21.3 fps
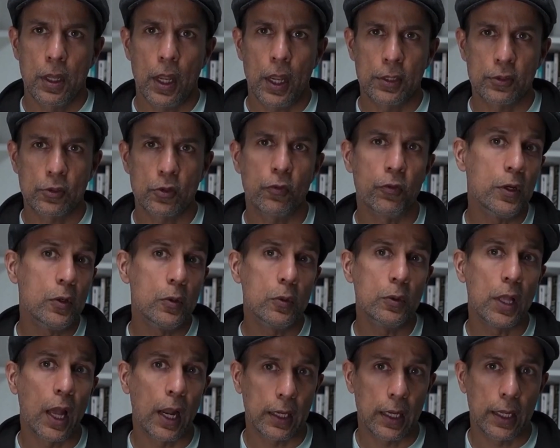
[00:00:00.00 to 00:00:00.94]
And so we
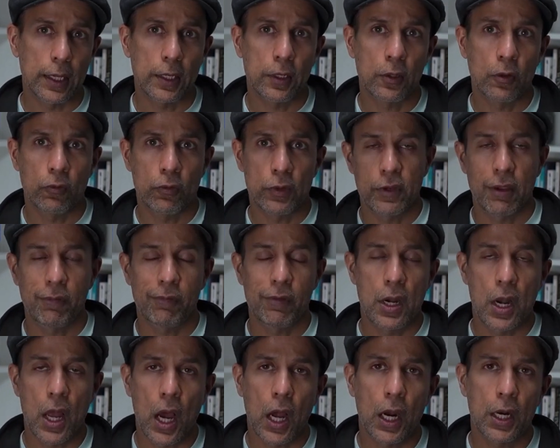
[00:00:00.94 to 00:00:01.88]
do that. We have a
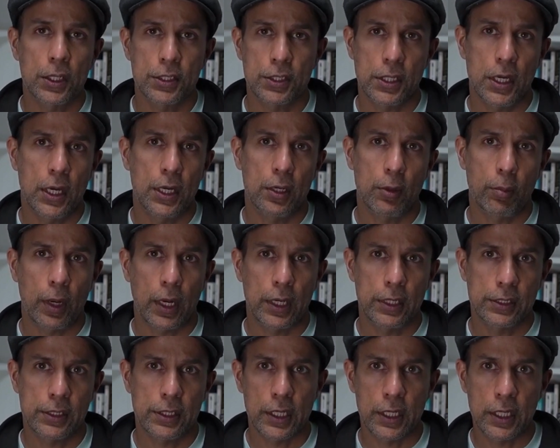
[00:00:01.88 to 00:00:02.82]
large
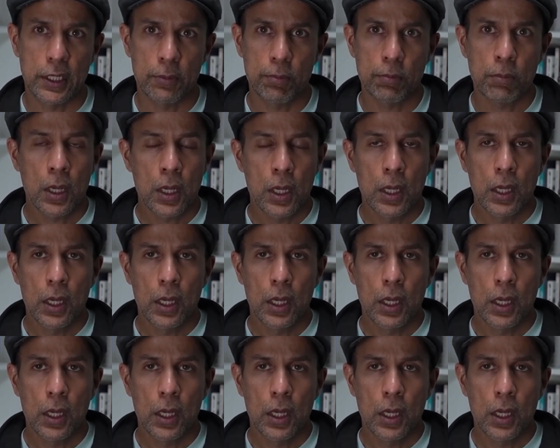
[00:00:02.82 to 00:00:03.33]
enterprise team,